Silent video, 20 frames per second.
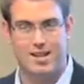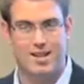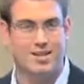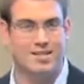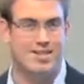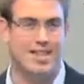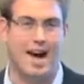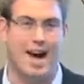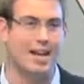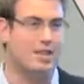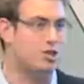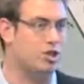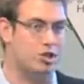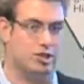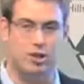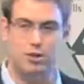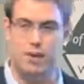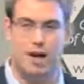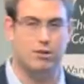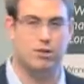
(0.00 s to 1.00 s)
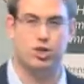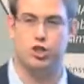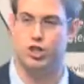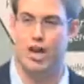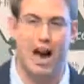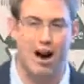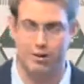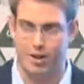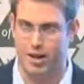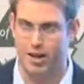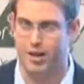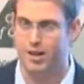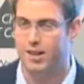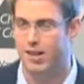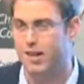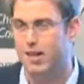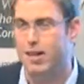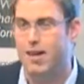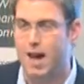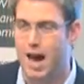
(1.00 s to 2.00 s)
It's not just about shouting
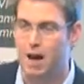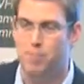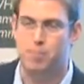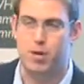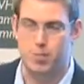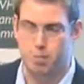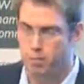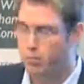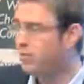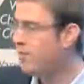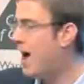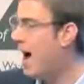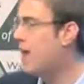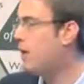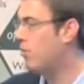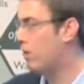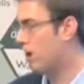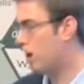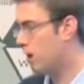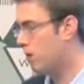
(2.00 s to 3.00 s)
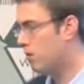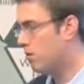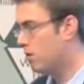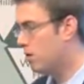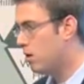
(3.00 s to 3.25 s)
at people following you.